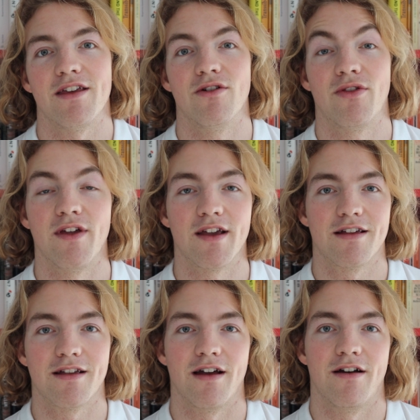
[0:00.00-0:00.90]
you
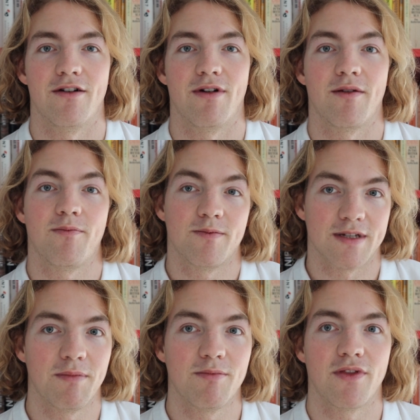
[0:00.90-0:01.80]
think, why
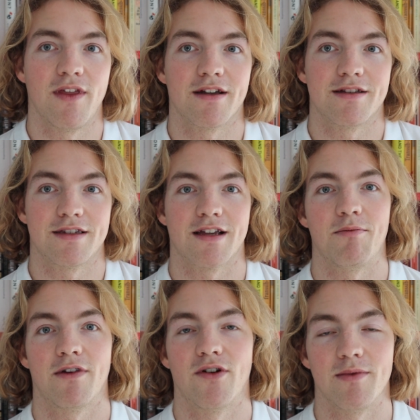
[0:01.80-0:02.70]
some people think it's
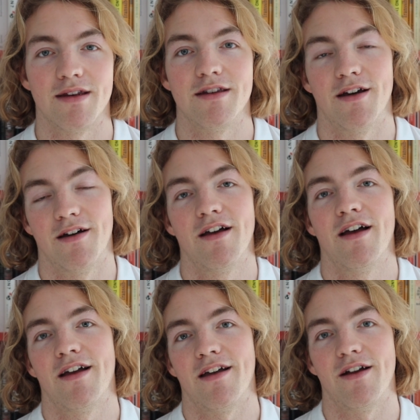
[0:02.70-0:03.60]
coming from India,
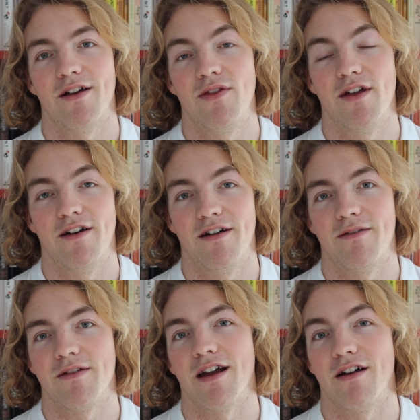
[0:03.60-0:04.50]

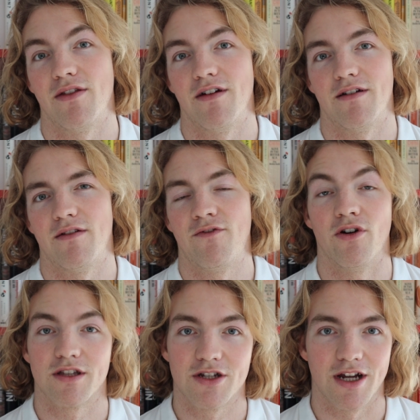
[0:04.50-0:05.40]
the
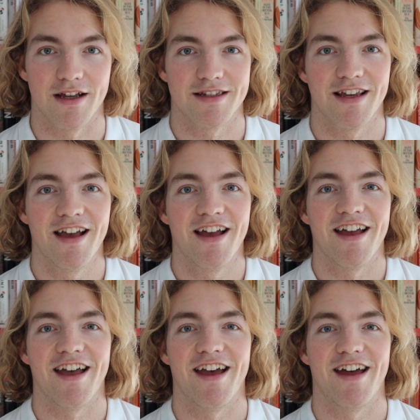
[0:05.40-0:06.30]
first chess.
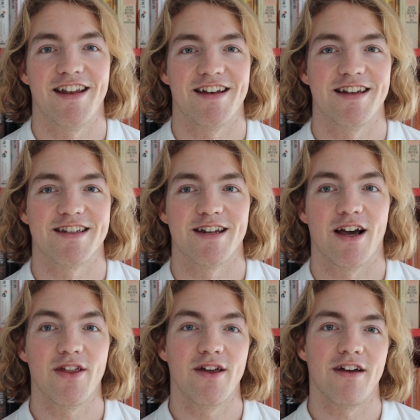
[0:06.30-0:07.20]
And
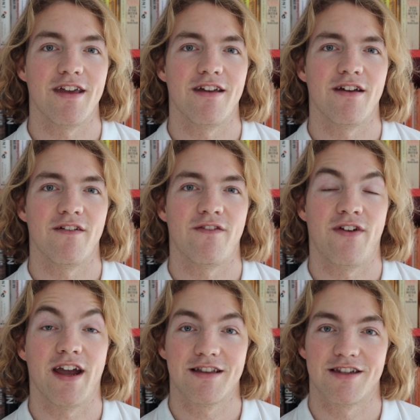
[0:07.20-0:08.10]
another
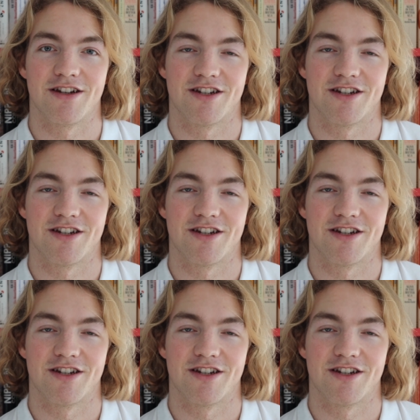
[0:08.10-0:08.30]
fact,